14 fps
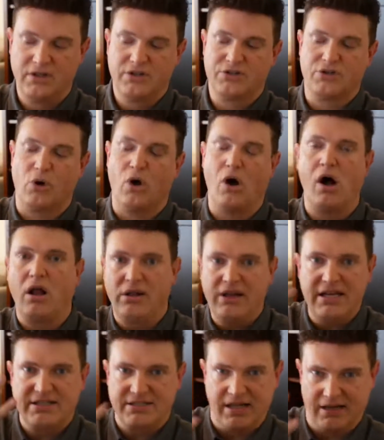So all
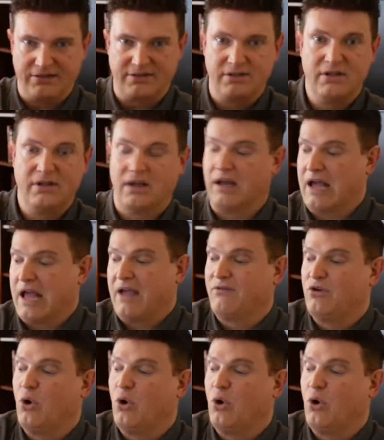these things, and I have